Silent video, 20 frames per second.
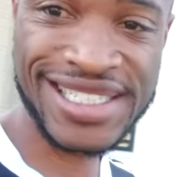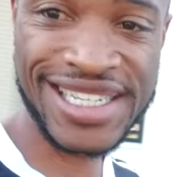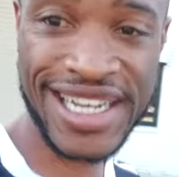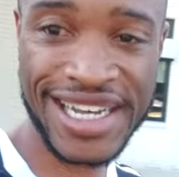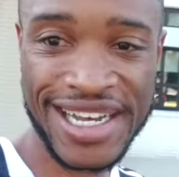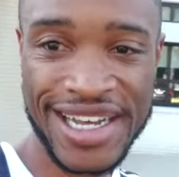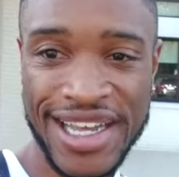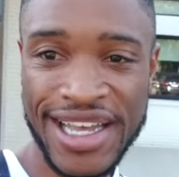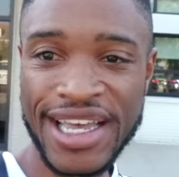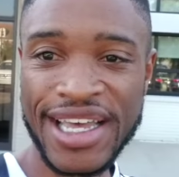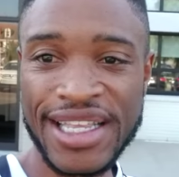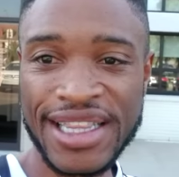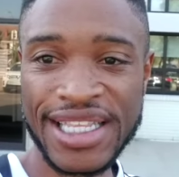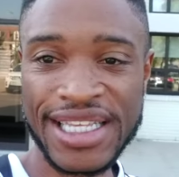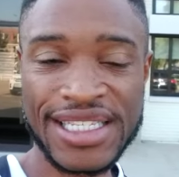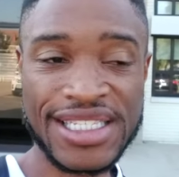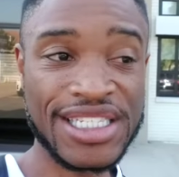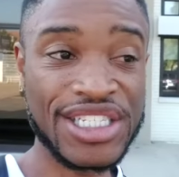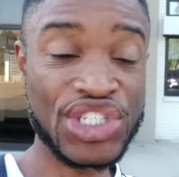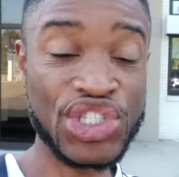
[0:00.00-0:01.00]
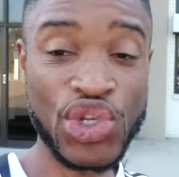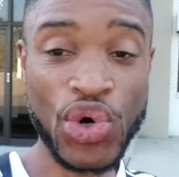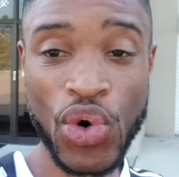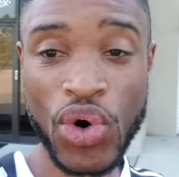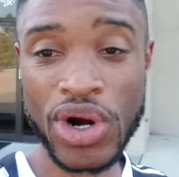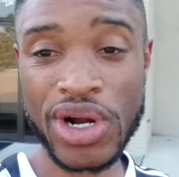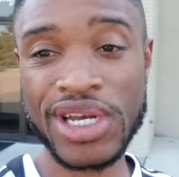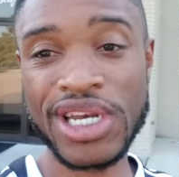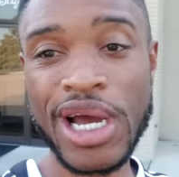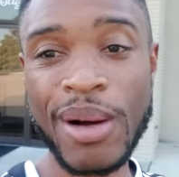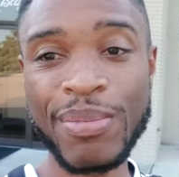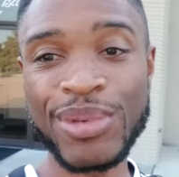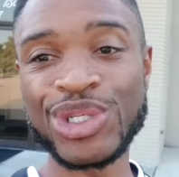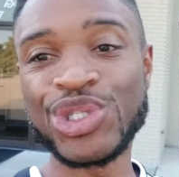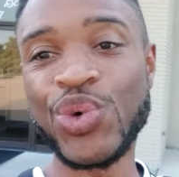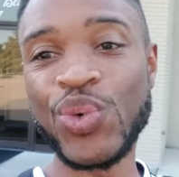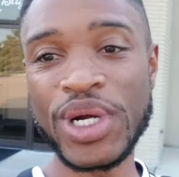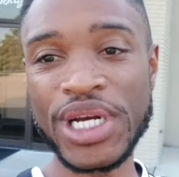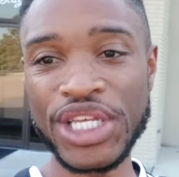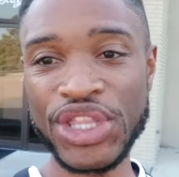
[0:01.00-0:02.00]
uh, this is door number
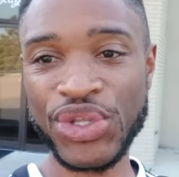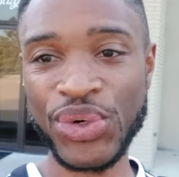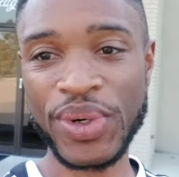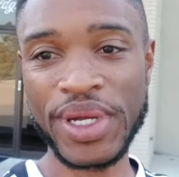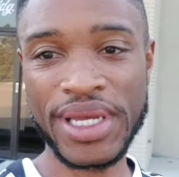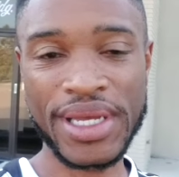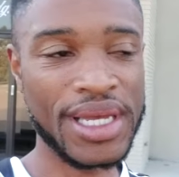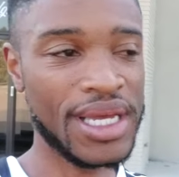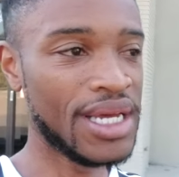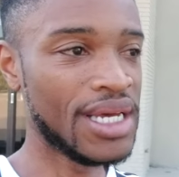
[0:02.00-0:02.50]
23.